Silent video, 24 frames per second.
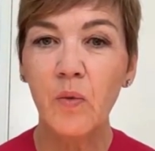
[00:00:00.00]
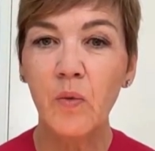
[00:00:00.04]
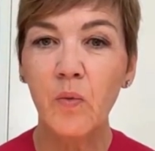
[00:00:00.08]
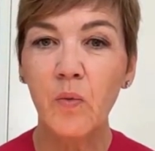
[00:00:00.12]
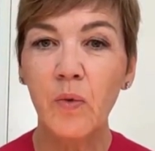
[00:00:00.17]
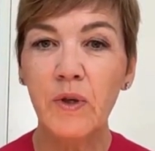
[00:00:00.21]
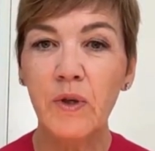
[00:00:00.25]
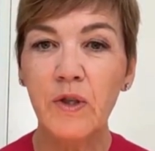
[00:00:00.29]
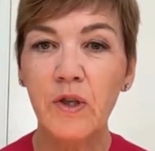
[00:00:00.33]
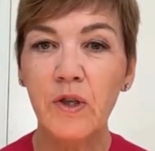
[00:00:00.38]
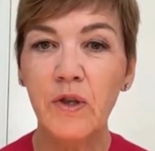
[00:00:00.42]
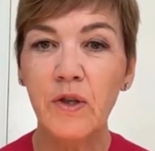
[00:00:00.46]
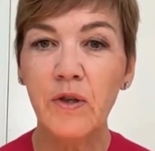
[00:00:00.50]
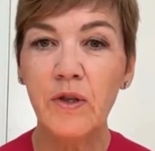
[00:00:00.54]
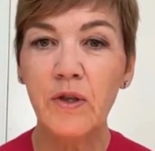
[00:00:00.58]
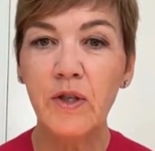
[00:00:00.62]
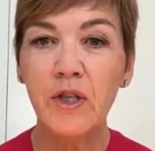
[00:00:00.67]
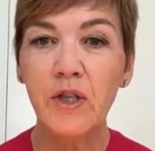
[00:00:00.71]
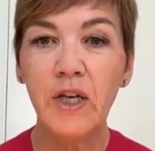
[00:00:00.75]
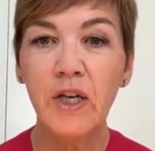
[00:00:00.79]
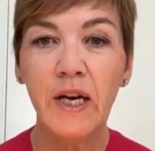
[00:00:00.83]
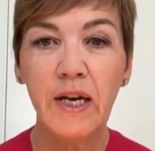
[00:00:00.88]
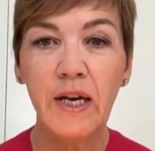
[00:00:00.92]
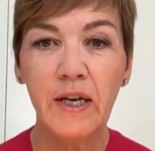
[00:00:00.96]
which could
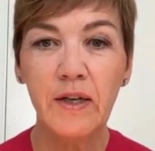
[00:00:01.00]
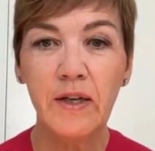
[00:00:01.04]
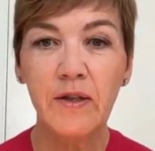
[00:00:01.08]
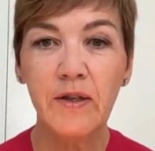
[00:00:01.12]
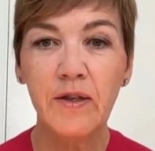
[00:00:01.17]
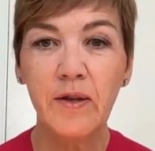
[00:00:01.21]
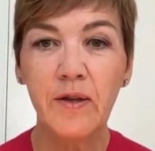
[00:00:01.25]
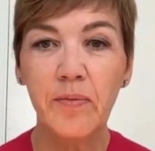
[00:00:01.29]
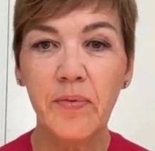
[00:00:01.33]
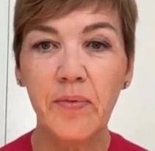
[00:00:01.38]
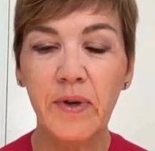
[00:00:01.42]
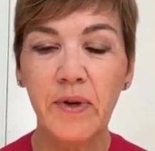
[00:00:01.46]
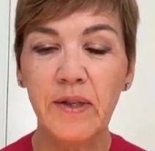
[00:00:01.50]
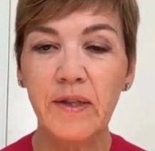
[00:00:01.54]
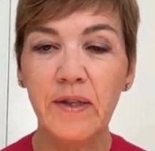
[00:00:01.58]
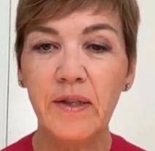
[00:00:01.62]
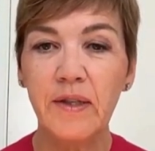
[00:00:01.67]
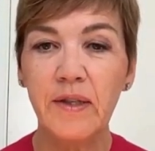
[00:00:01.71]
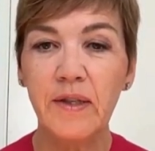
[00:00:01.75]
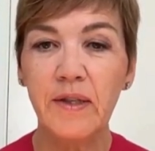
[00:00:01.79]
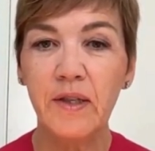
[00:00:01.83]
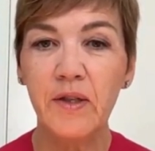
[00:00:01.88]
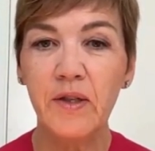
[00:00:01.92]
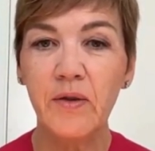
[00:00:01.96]
change the
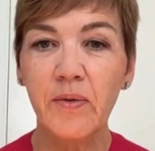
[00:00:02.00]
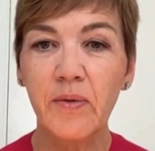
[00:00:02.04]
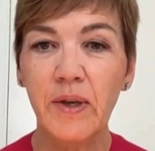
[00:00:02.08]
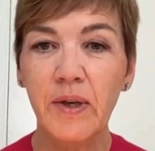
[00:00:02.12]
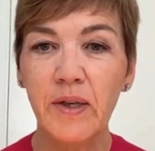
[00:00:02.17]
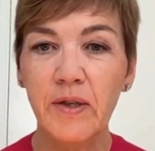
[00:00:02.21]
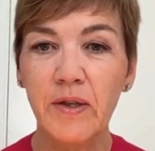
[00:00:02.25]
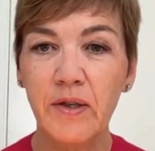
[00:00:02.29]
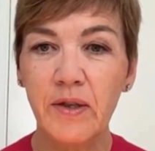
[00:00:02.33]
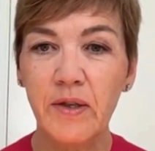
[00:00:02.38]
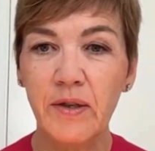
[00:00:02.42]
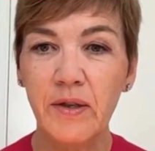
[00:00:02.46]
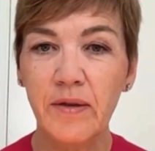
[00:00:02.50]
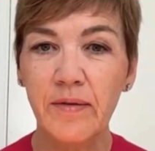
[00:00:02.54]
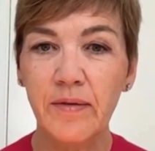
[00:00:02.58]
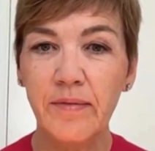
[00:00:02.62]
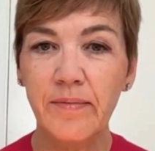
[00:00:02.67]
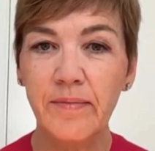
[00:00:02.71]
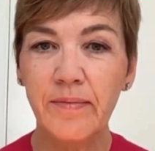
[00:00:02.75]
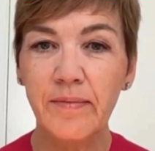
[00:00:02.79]
present situation.